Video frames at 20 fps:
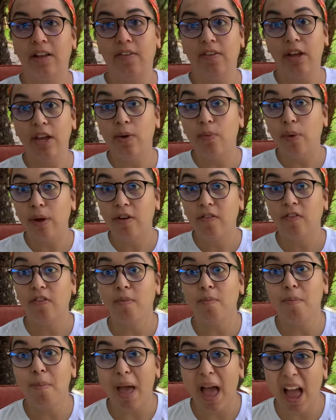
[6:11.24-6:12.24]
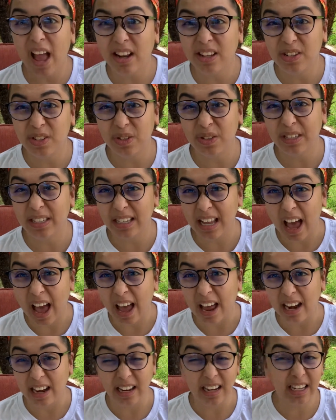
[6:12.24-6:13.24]
He went from mad to
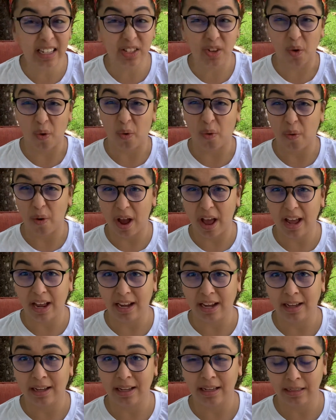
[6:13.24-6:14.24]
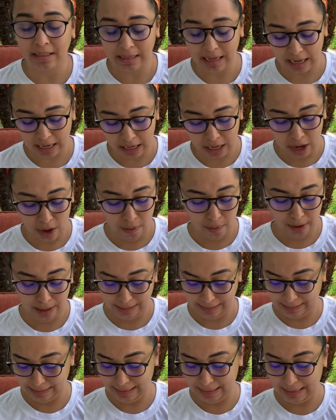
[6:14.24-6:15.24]
sad. He's crying. He's like, no
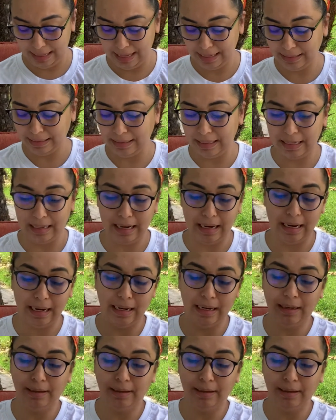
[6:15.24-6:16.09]
one's listening.